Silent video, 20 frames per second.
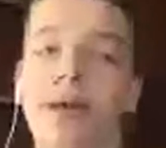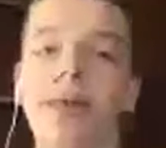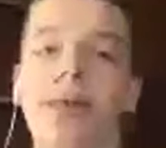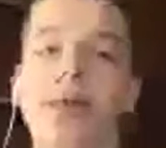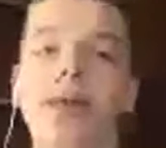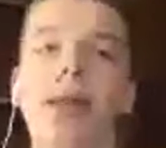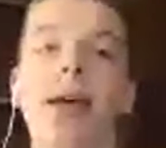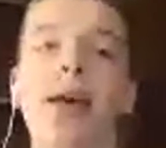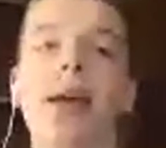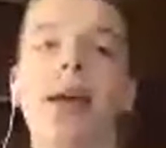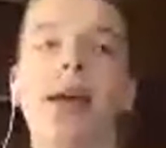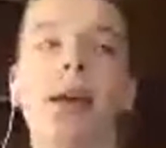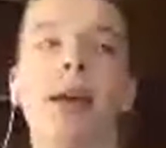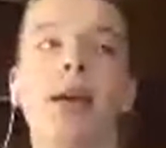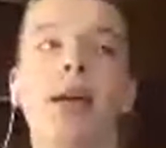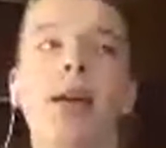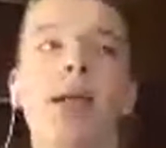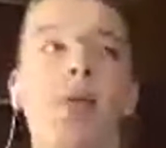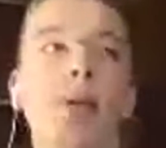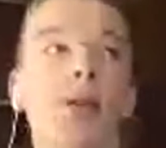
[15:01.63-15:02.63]
with like
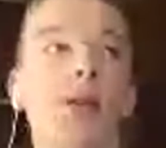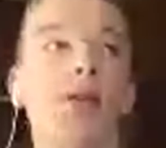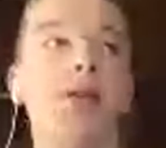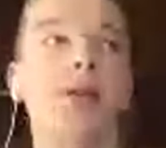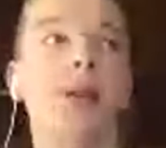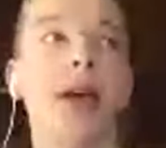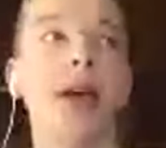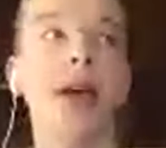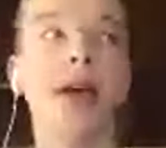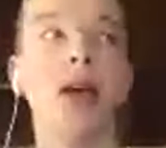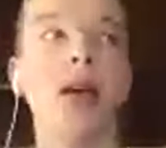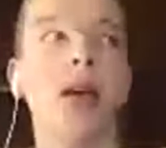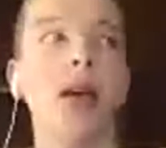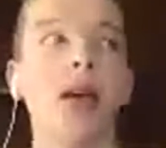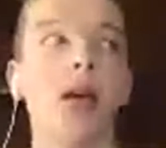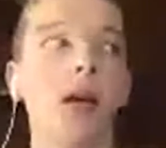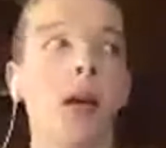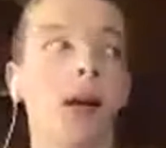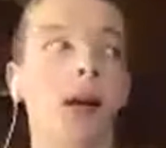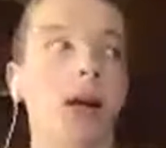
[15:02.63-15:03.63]
you can use like
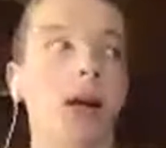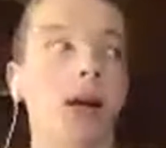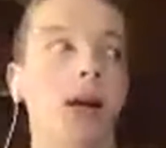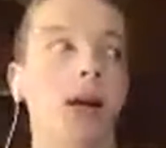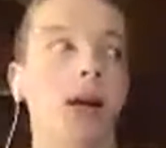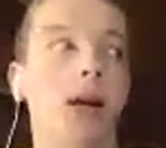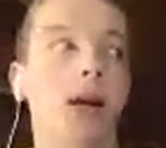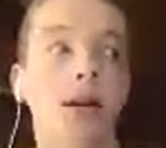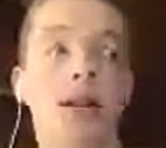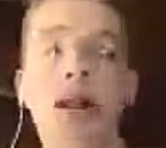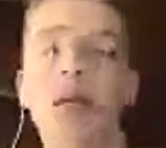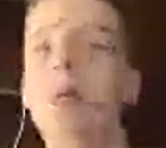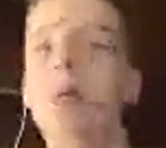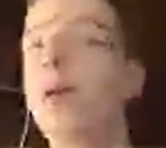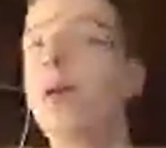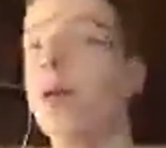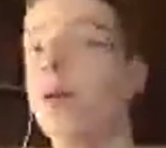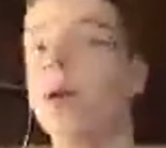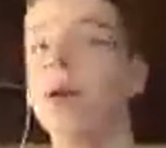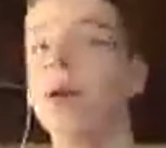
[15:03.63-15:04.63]
clip
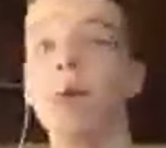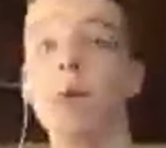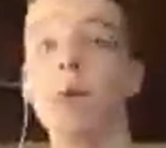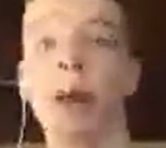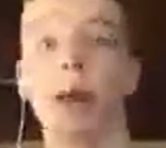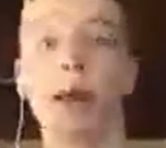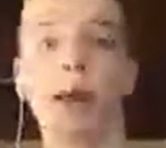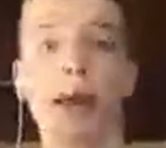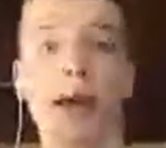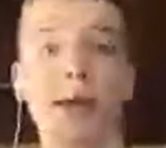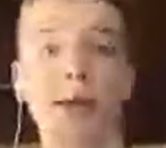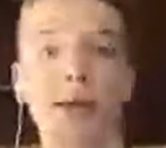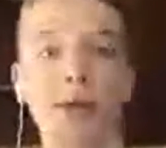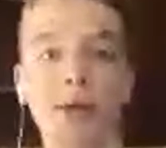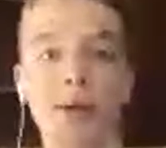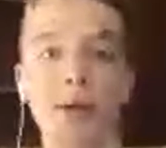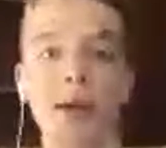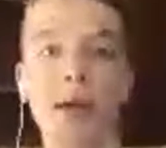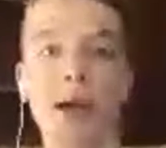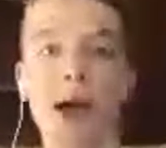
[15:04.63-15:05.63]
art or like nice
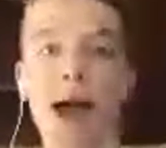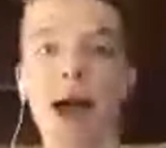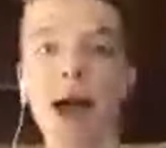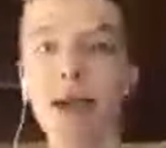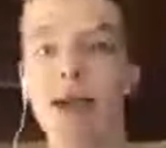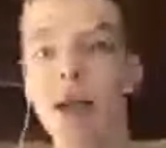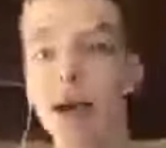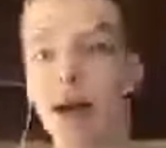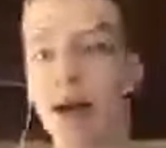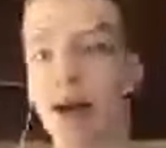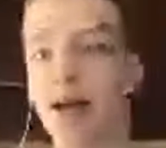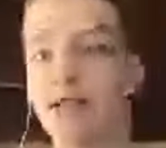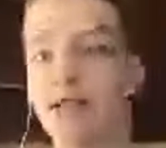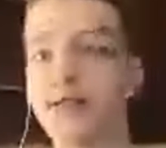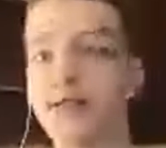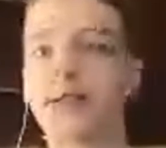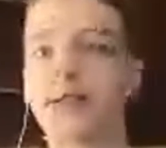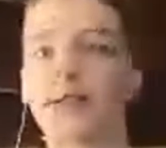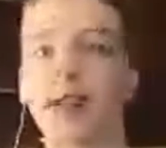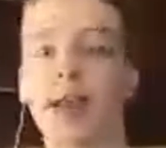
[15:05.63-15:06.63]
looking
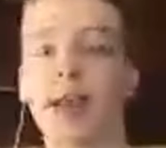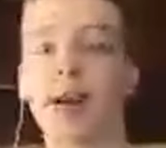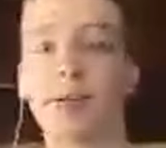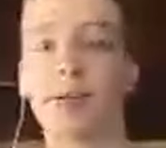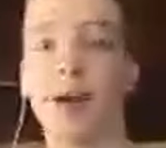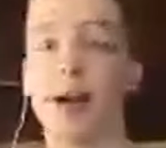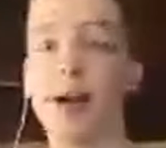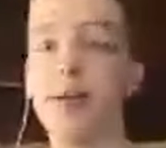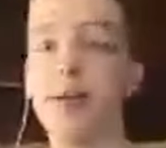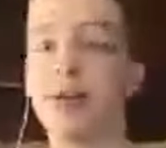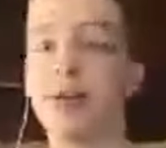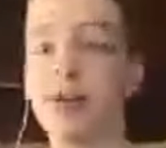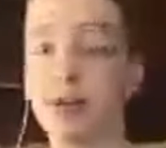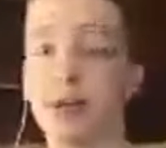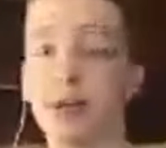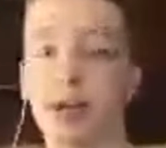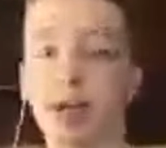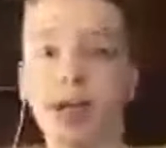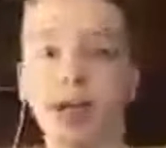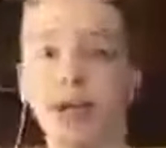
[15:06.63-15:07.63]
icons like around your
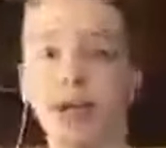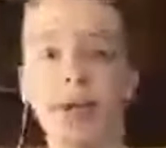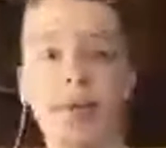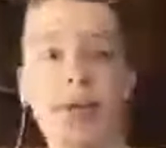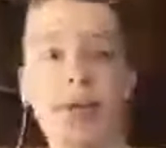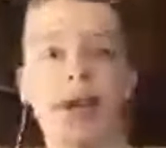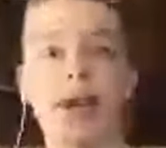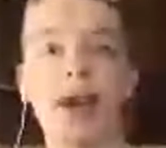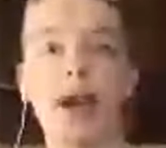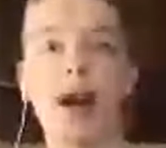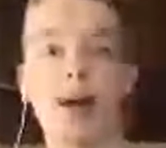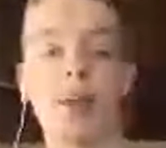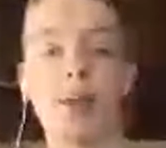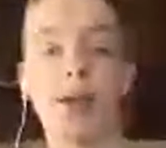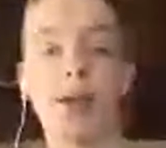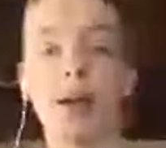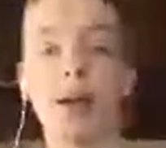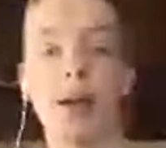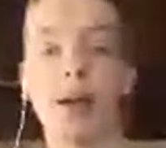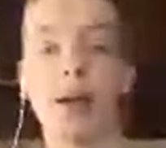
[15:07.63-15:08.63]
thing to make
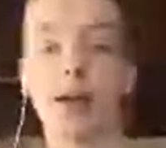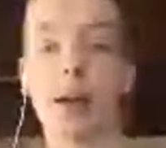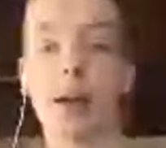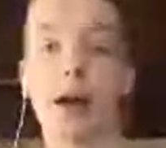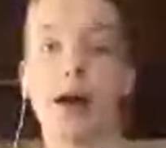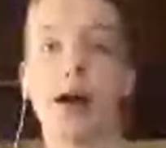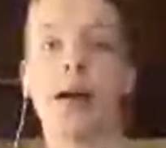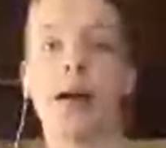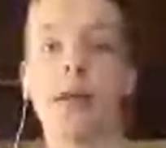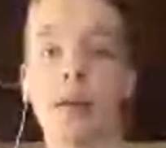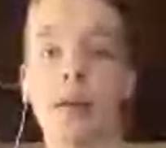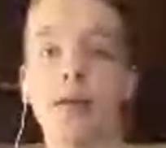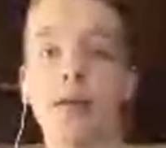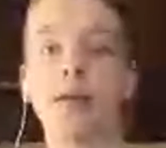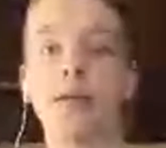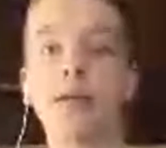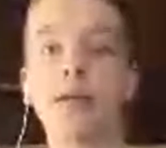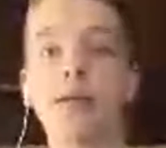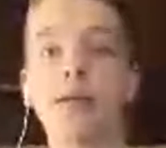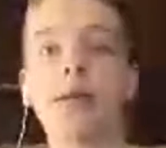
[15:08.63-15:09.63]
appealing to
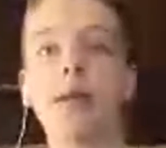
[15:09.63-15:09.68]
others